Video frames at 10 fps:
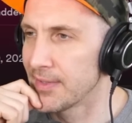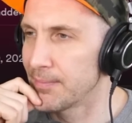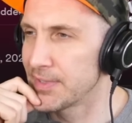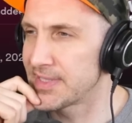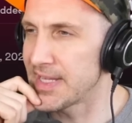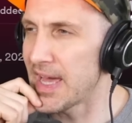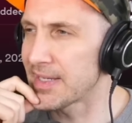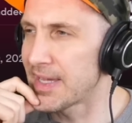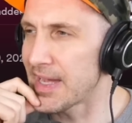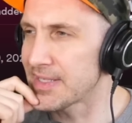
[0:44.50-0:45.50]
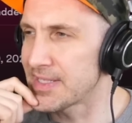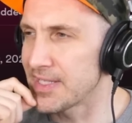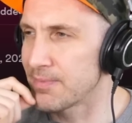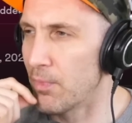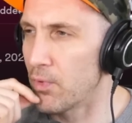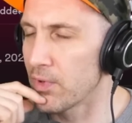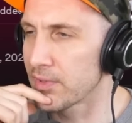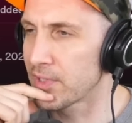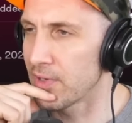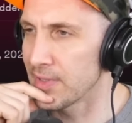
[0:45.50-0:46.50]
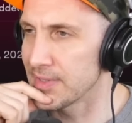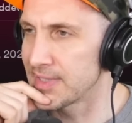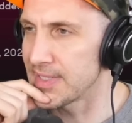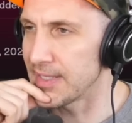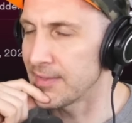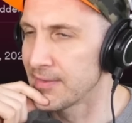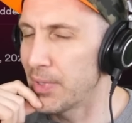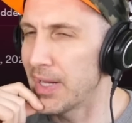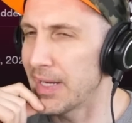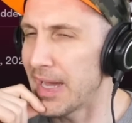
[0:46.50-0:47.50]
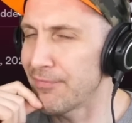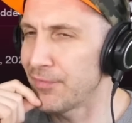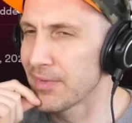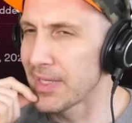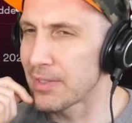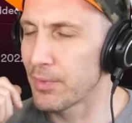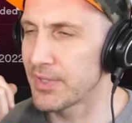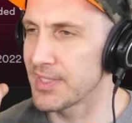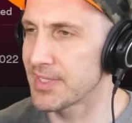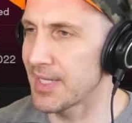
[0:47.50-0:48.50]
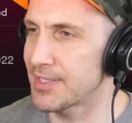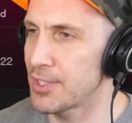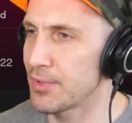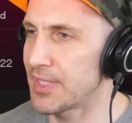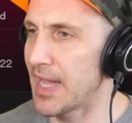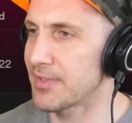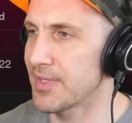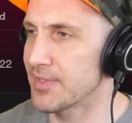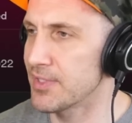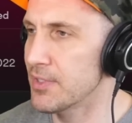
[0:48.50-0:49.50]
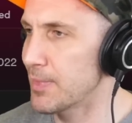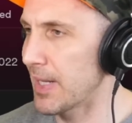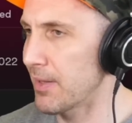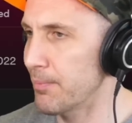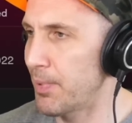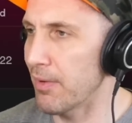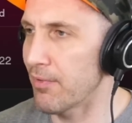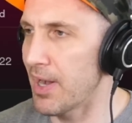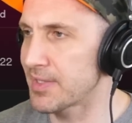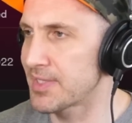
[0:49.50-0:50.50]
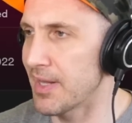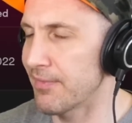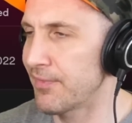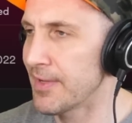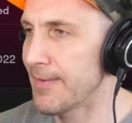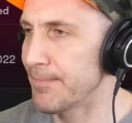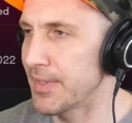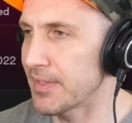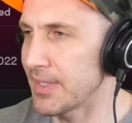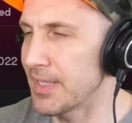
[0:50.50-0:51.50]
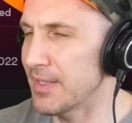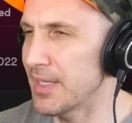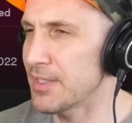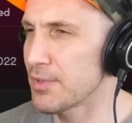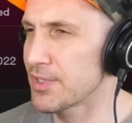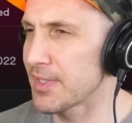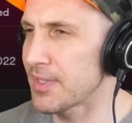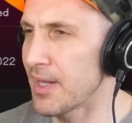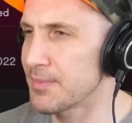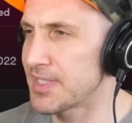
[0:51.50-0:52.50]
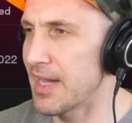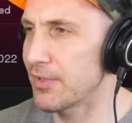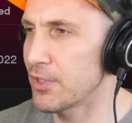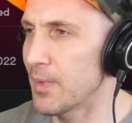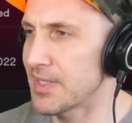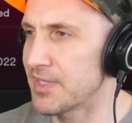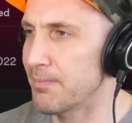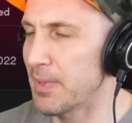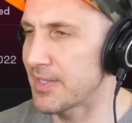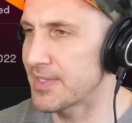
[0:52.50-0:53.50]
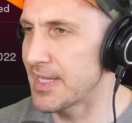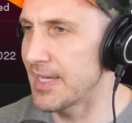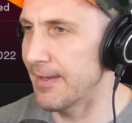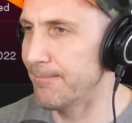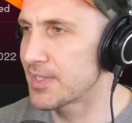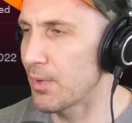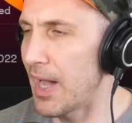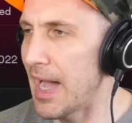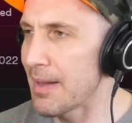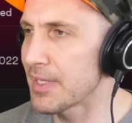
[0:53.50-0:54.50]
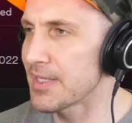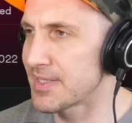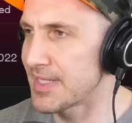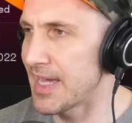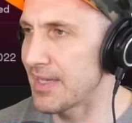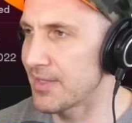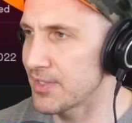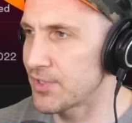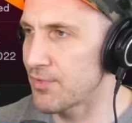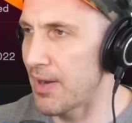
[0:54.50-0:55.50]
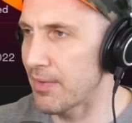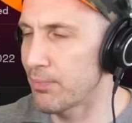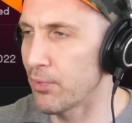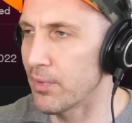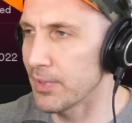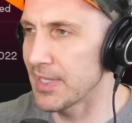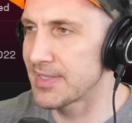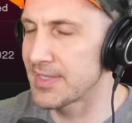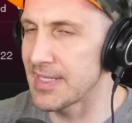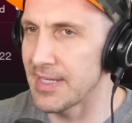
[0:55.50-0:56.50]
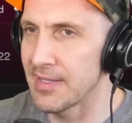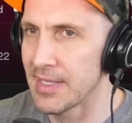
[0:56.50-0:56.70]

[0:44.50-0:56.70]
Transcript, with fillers: but Static X has more currency. But I feel like with this like 2000s nu metal and butt rock stuff, it, it usually comes down to who has the biggest hit. So I'm going to say that it's Drowning Pool, but let's see.